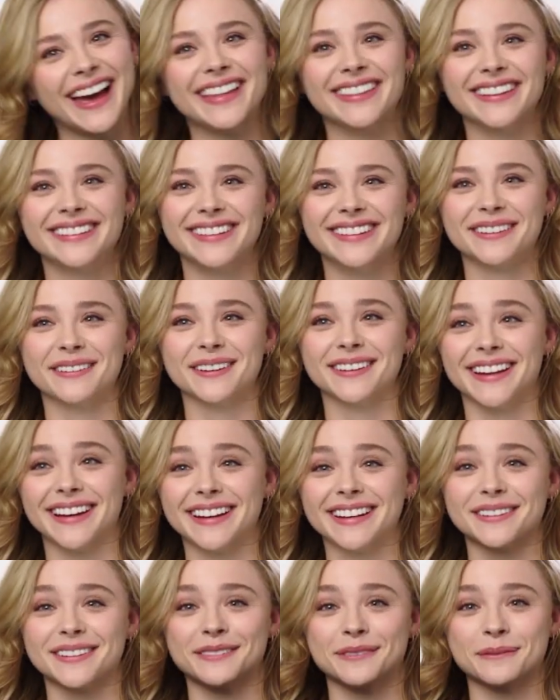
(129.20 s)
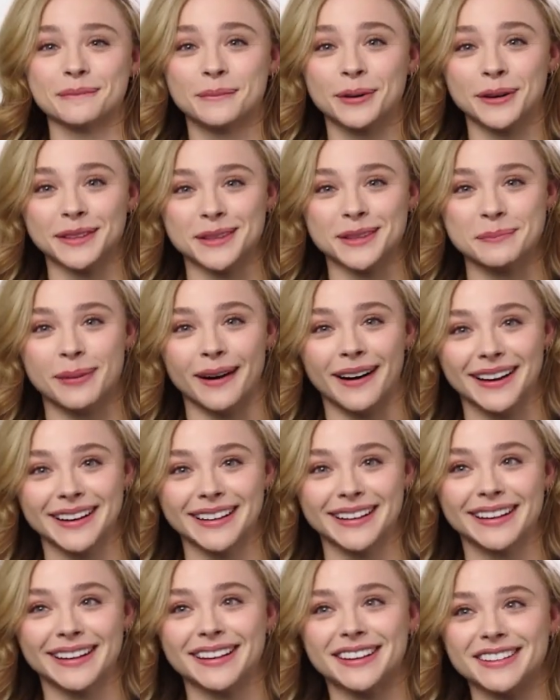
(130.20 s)
and then they would like put the
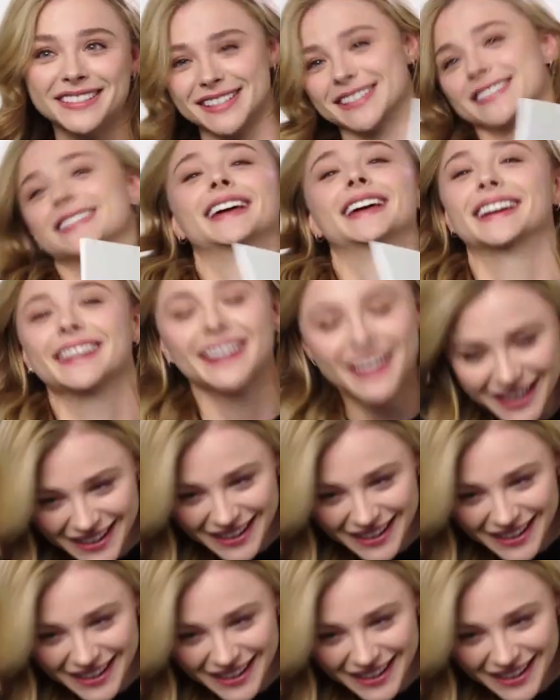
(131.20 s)
body in, and she's like,